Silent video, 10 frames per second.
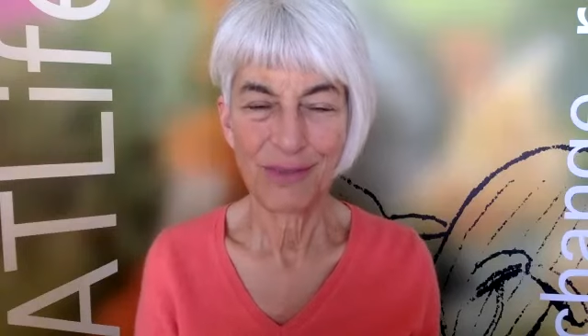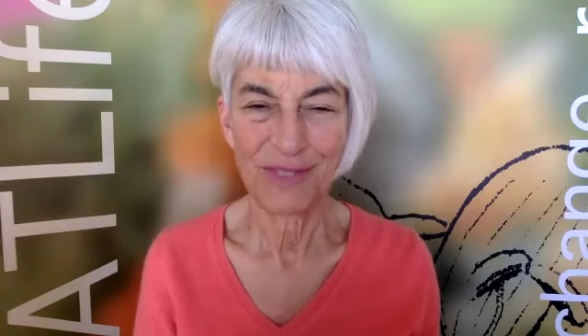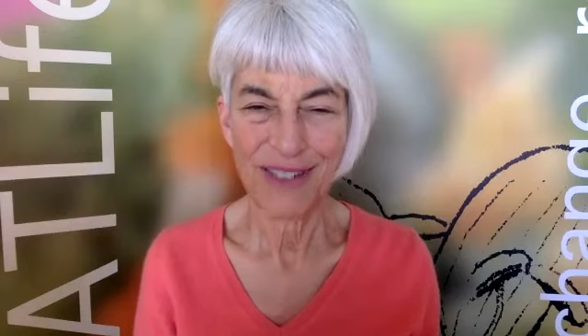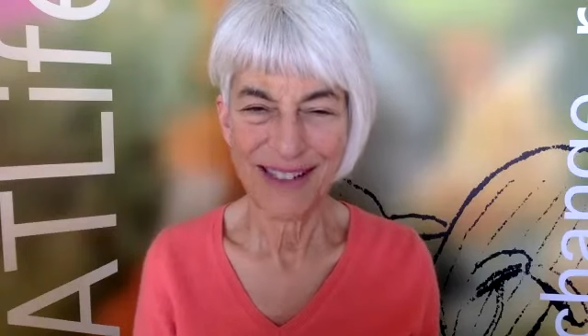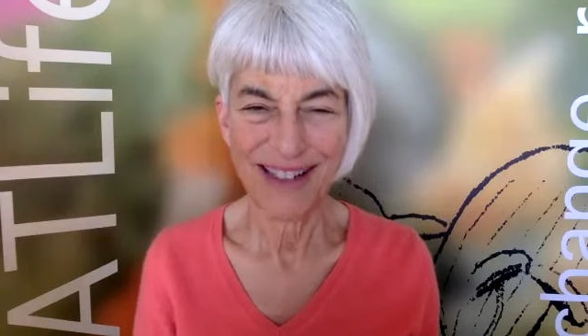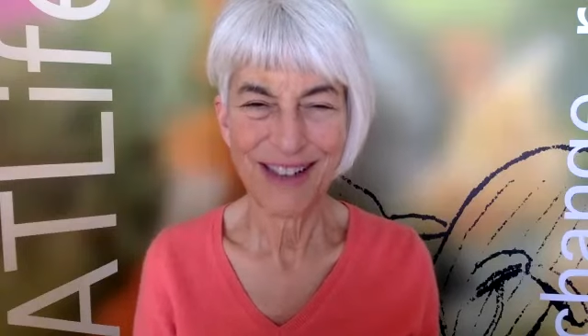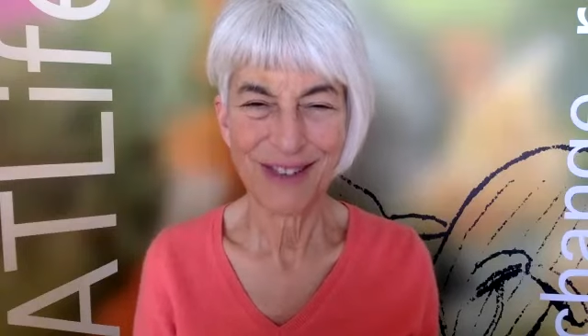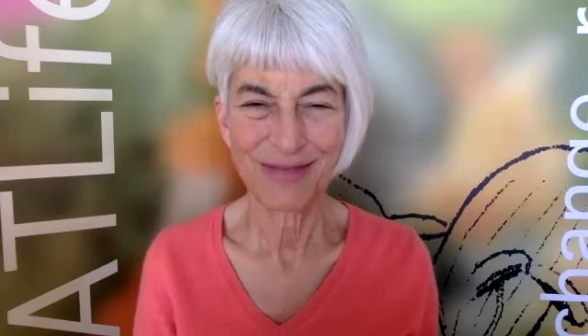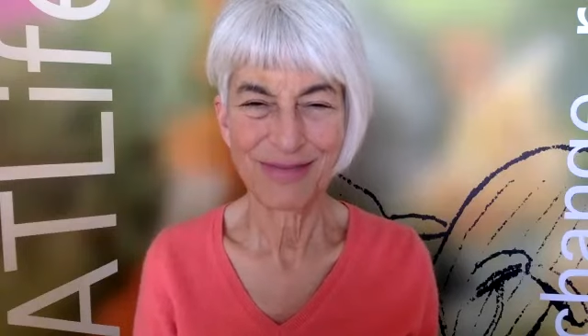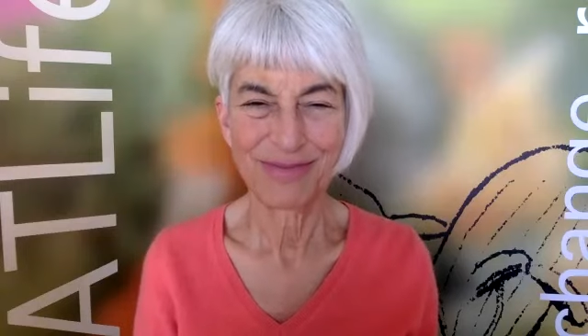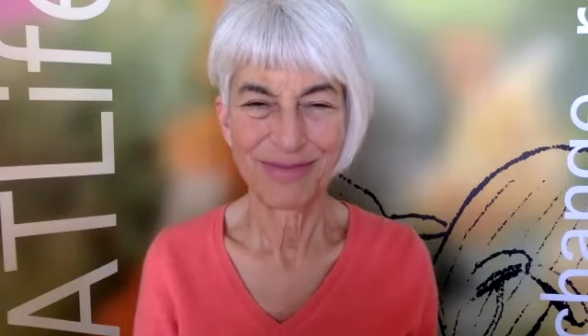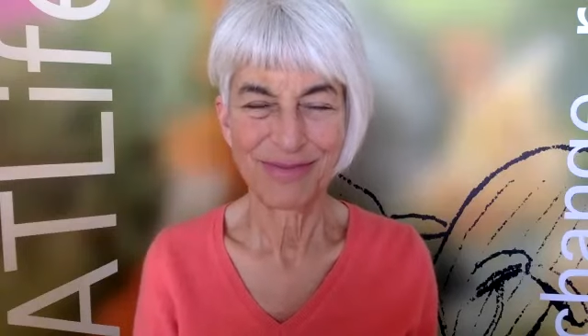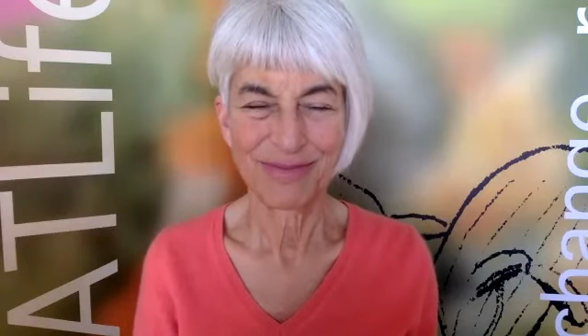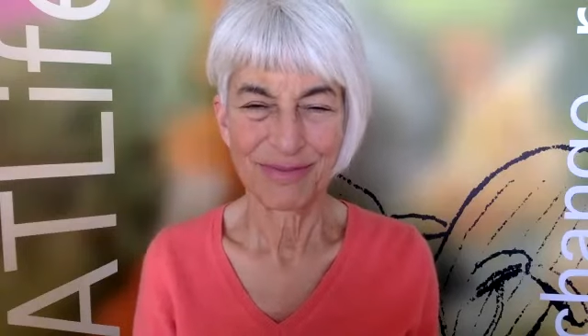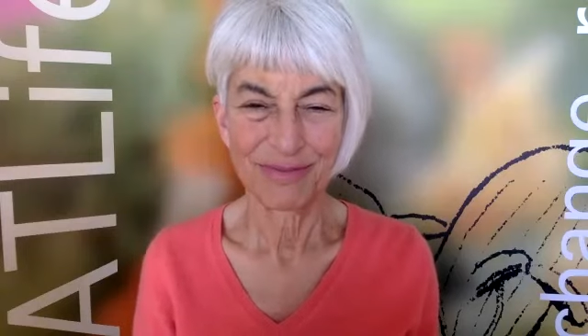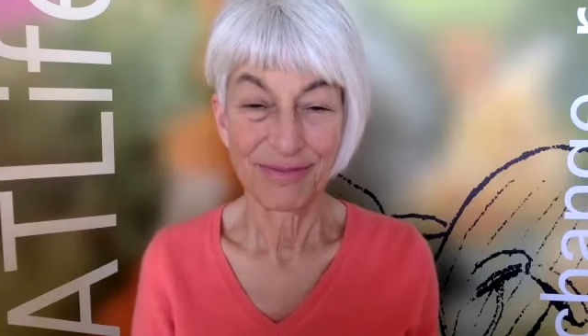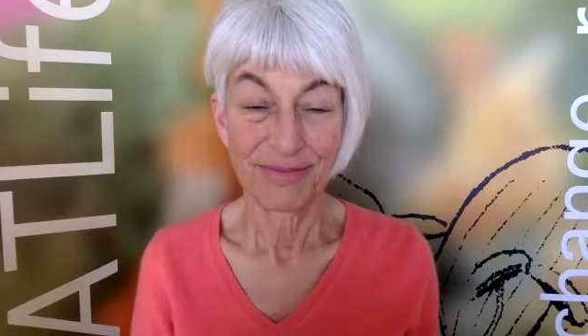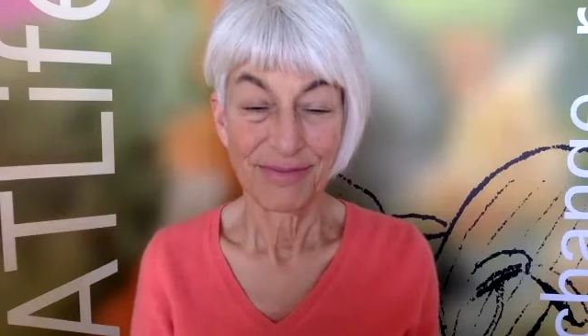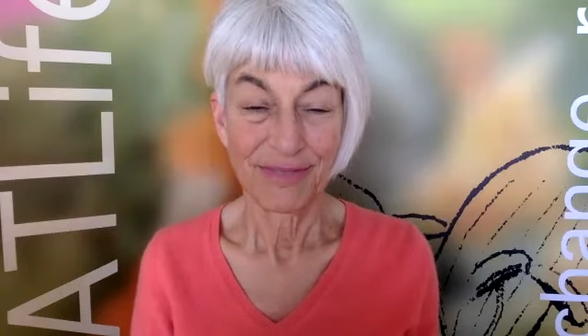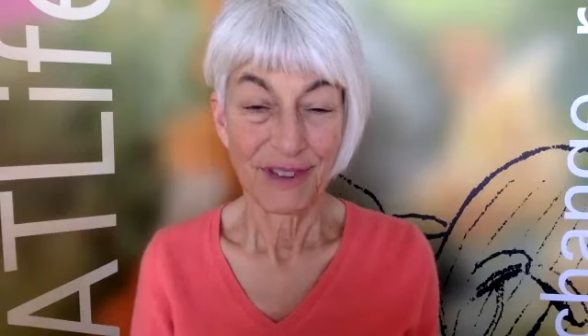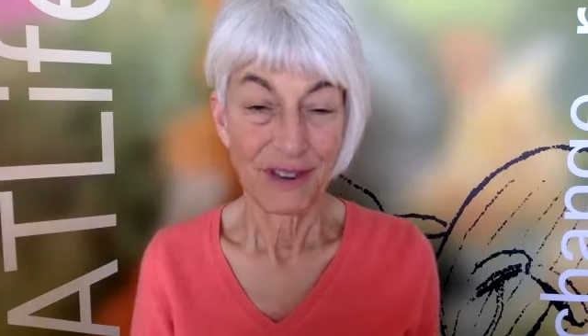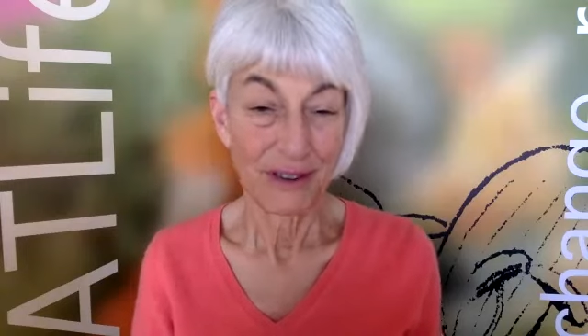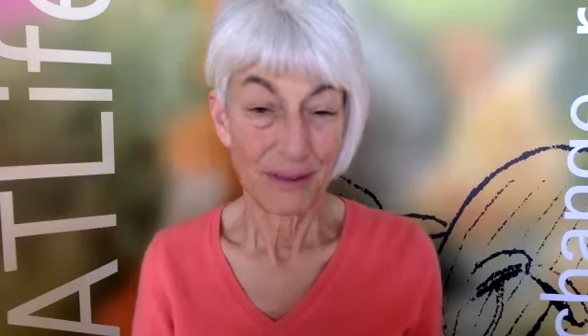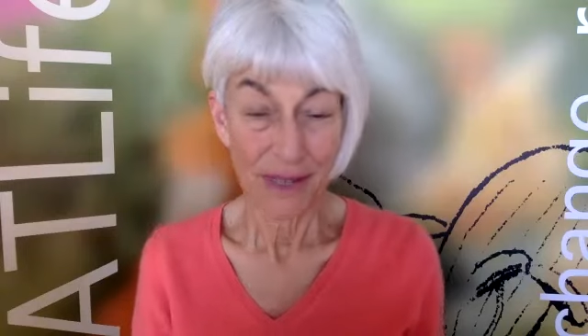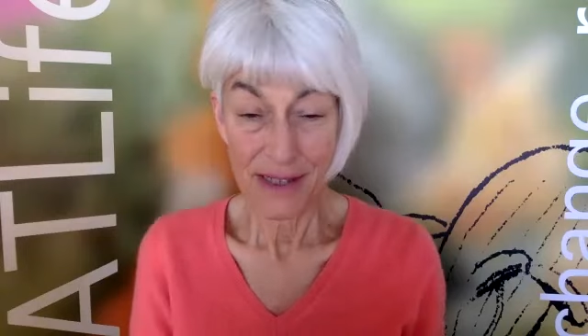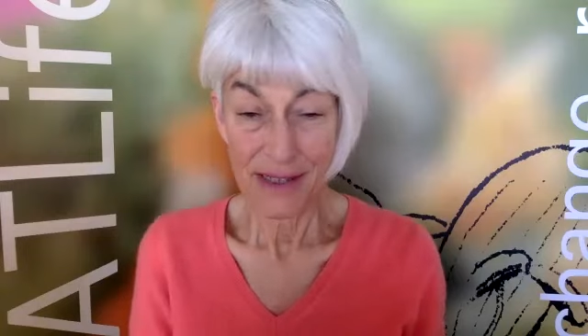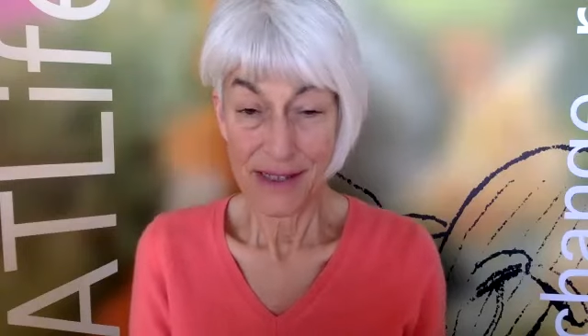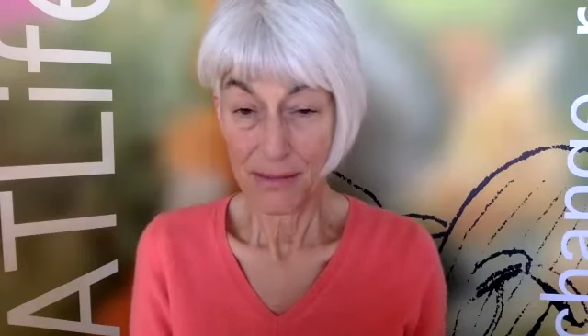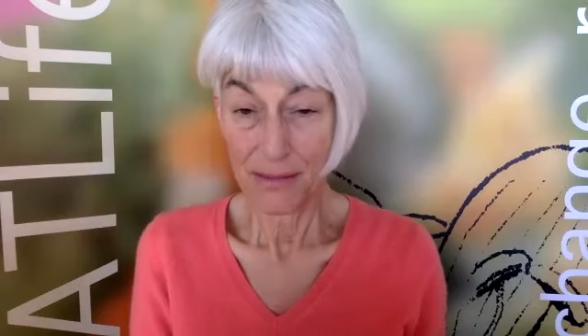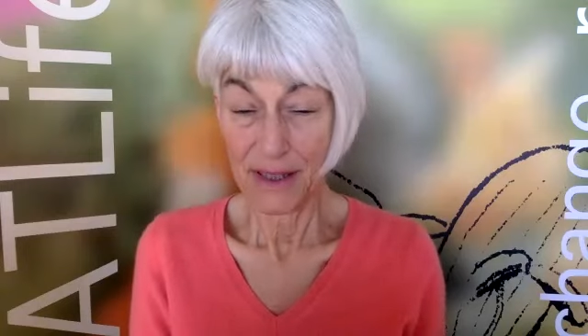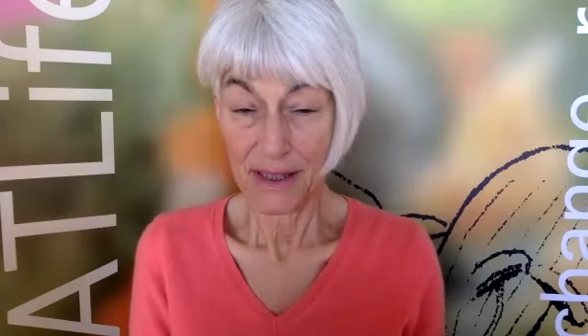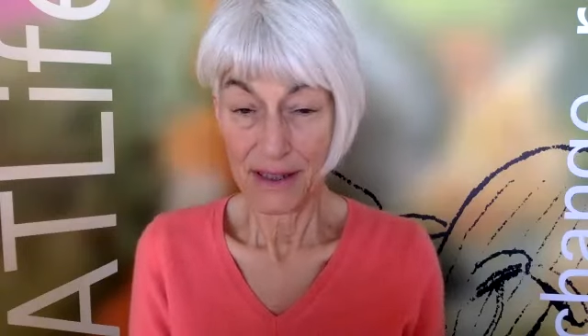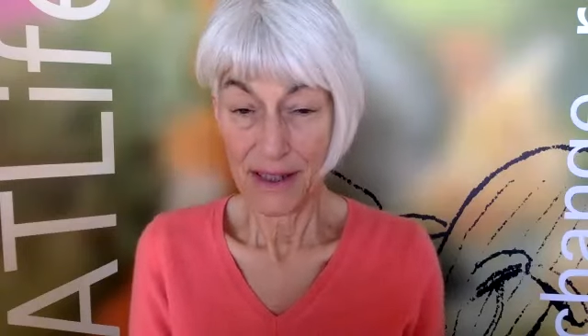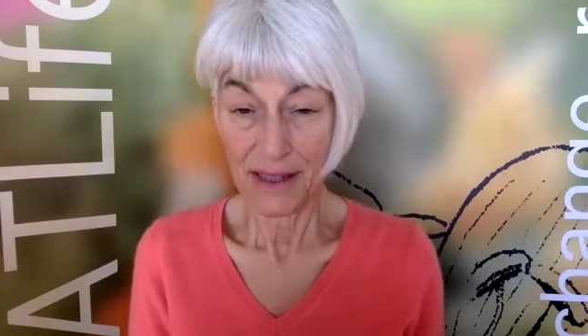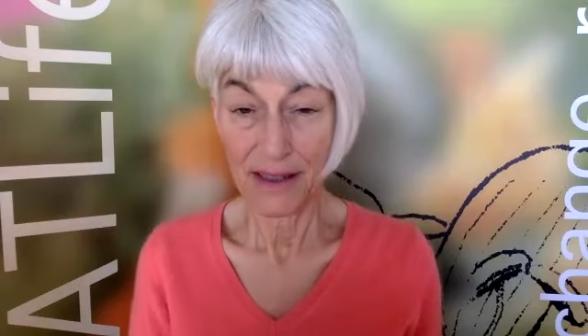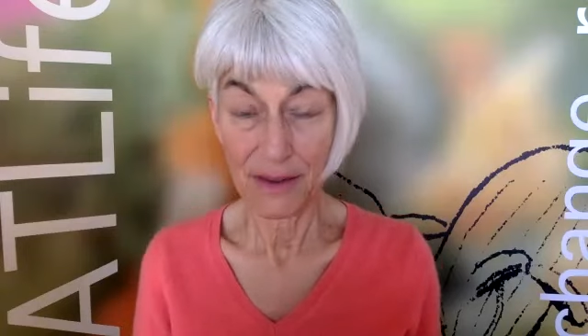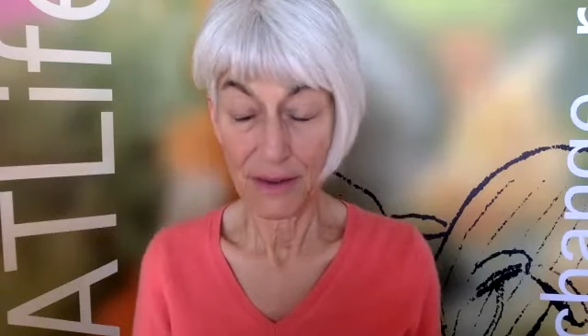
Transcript: right now. You can make a statement like that,